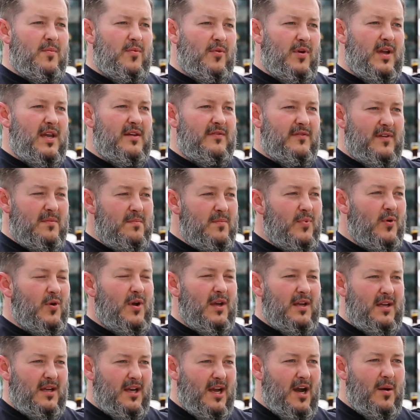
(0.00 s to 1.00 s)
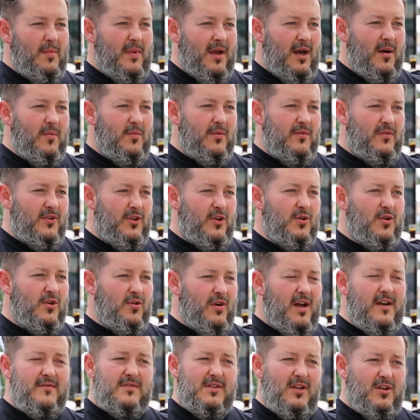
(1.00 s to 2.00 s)
brief, inputting and coming up with new
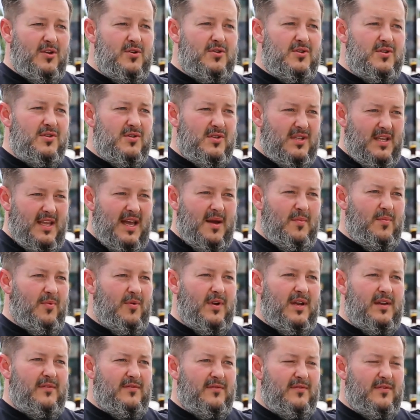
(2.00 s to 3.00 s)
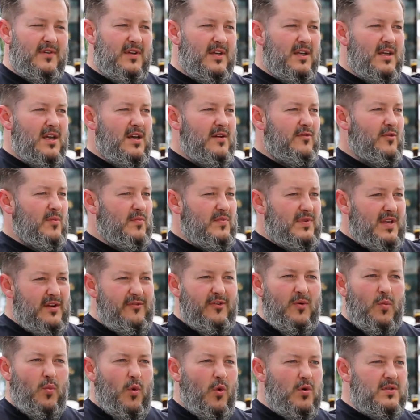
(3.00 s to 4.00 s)
creative solutions to that brief from
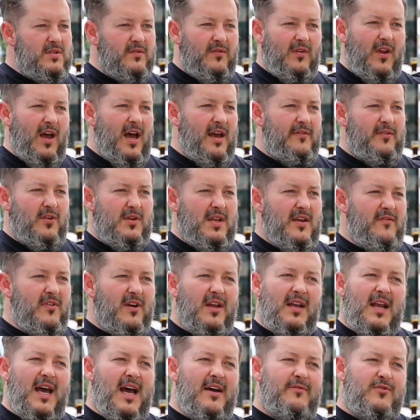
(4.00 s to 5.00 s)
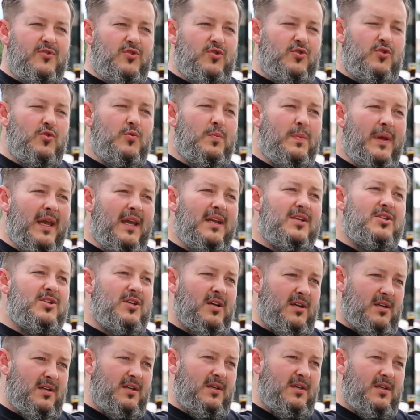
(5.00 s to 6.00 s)
different walks of life, you're never going to have a true
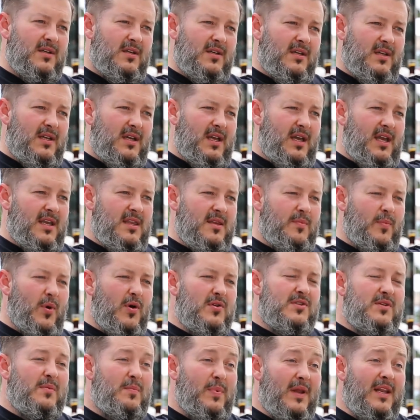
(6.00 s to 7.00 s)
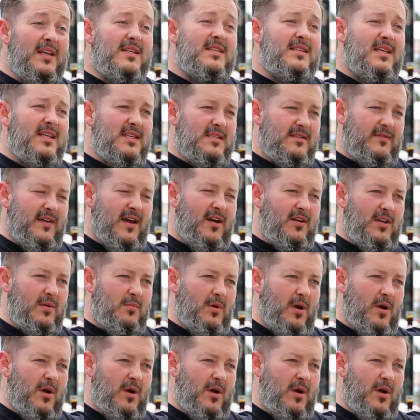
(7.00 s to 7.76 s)
picture in the possibilities of how you